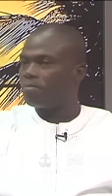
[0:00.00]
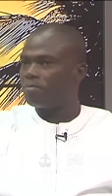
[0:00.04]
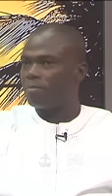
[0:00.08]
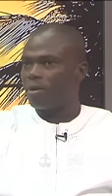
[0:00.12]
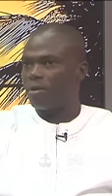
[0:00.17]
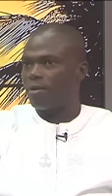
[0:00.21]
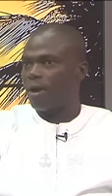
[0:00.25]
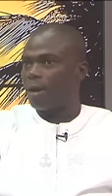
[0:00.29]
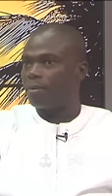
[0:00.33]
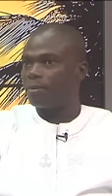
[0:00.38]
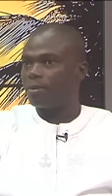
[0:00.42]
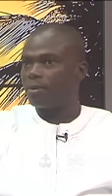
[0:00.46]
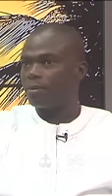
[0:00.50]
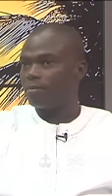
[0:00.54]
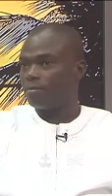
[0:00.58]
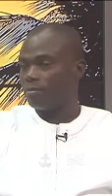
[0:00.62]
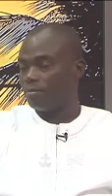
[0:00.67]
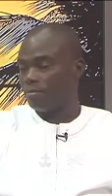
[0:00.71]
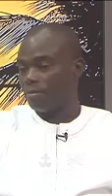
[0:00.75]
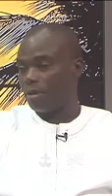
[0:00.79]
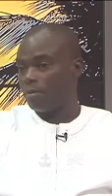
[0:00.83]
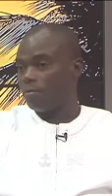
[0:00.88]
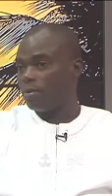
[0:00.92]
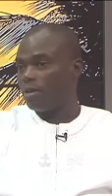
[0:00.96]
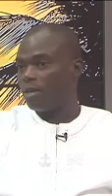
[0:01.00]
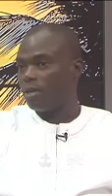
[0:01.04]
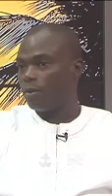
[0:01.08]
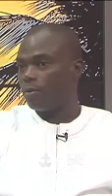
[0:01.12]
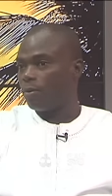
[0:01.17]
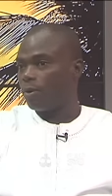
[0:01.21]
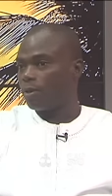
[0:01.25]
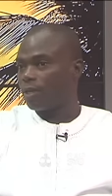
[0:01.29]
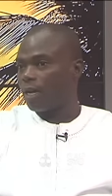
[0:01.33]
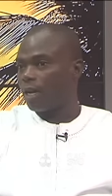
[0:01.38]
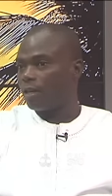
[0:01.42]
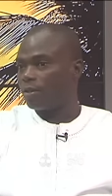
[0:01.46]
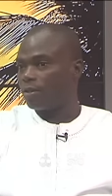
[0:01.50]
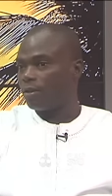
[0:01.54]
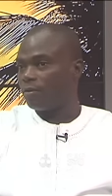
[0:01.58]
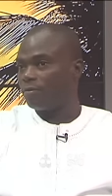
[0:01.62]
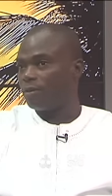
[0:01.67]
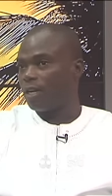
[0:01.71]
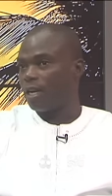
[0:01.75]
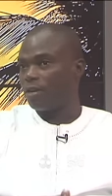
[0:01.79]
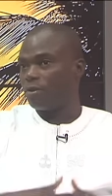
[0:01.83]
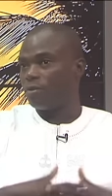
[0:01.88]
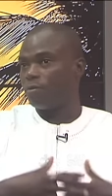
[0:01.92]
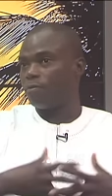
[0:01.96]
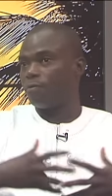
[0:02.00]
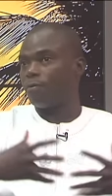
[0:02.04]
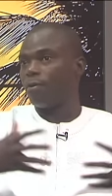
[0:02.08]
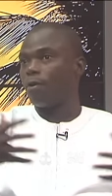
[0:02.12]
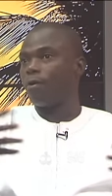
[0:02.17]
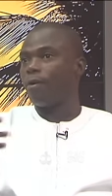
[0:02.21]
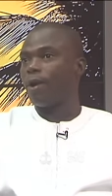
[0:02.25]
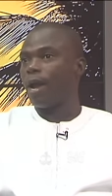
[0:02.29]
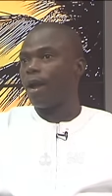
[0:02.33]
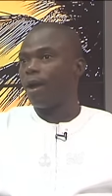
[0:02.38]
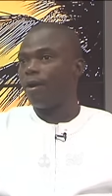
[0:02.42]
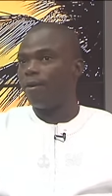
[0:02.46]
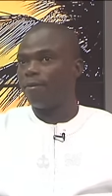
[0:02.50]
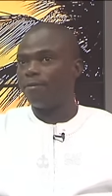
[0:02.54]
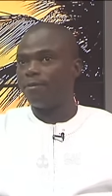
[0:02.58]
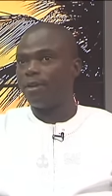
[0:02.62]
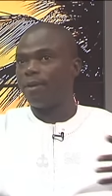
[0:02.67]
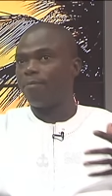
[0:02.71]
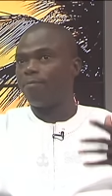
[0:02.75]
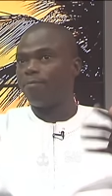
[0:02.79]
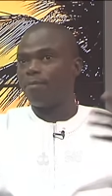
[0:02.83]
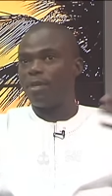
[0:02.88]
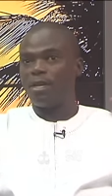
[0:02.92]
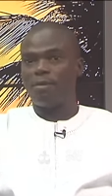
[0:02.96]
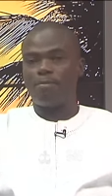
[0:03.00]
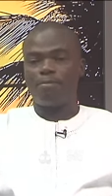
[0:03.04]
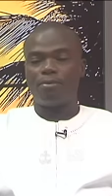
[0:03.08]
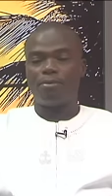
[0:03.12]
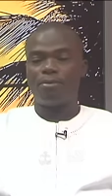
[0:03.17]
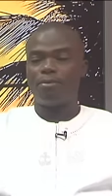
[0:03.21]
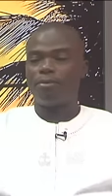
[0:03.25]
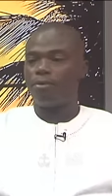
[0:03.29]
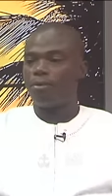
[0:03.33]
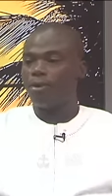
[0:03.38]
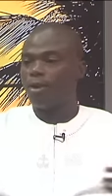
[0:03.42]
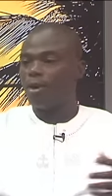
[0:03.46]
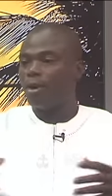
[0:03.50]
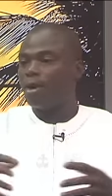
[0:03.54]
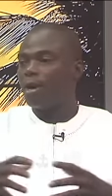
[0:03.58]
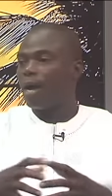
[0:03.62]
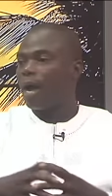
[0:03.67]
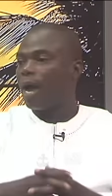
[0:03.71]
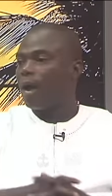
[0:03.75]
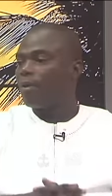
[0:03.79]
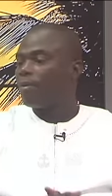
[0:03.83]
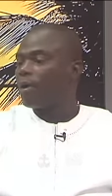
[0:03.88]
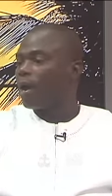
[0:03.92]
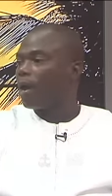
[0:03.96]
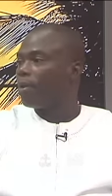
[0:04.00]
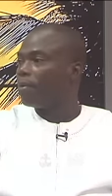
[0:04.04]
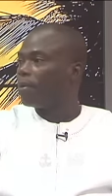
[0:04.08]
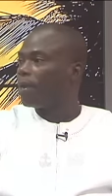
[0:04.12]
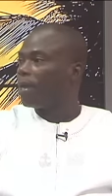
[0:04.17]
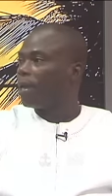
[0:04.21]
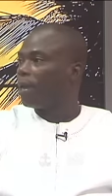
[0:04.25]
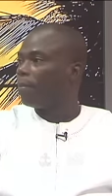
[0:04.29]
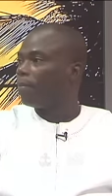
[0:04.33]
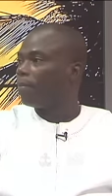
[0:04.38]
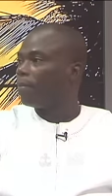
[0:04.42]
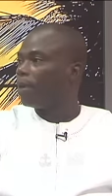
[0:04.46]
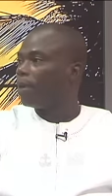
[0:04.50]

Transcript: perhaps maybe it was out of the euphoria of the people around him